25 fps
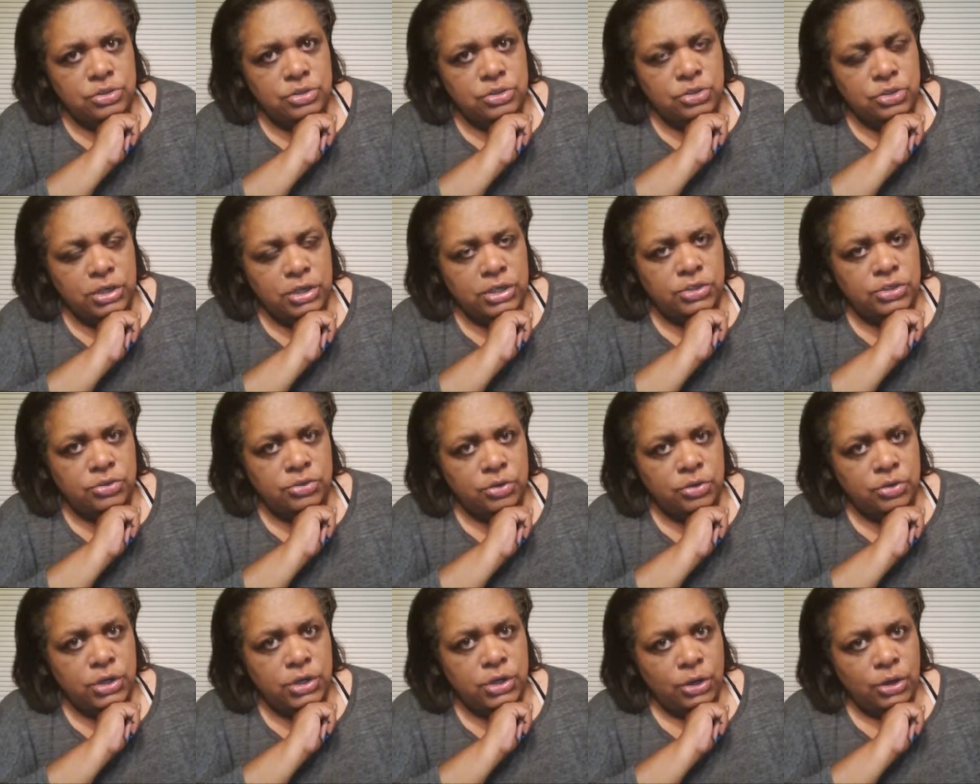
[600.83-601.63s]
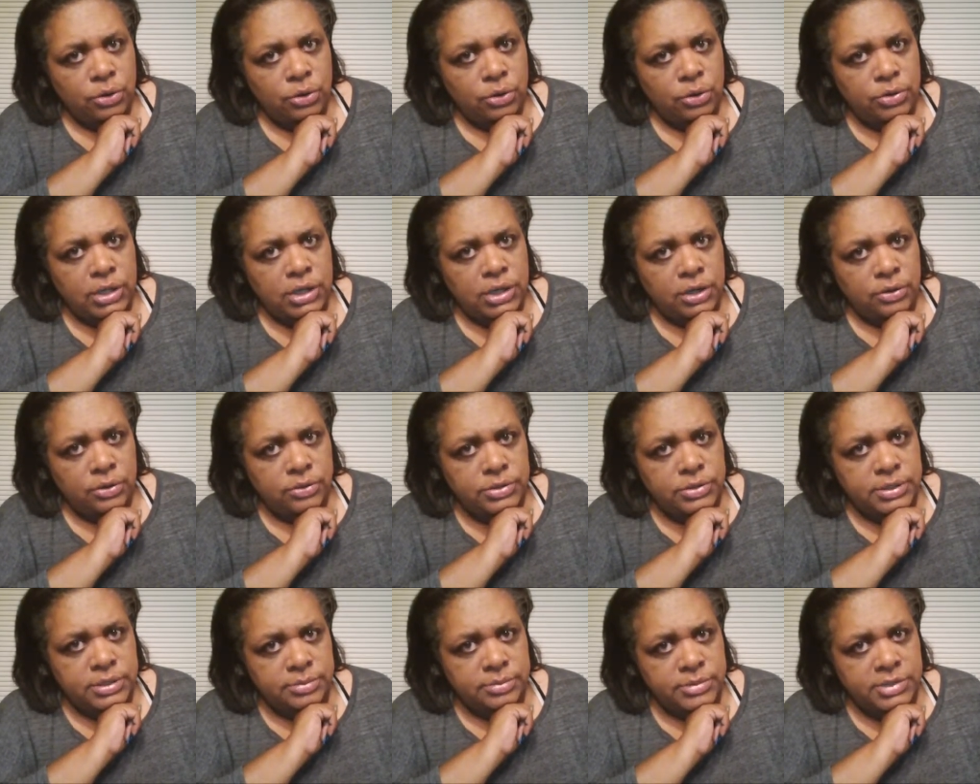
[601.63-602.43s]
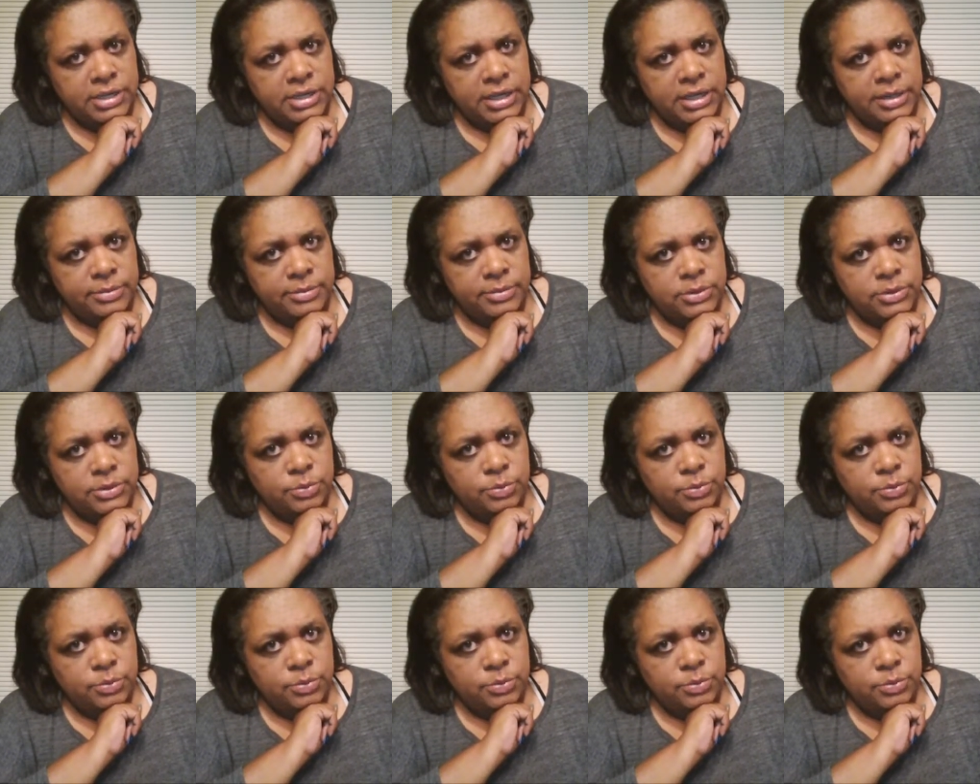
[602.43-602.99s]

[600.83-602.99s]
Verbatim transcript: you gotta stroke your own ego sometimes,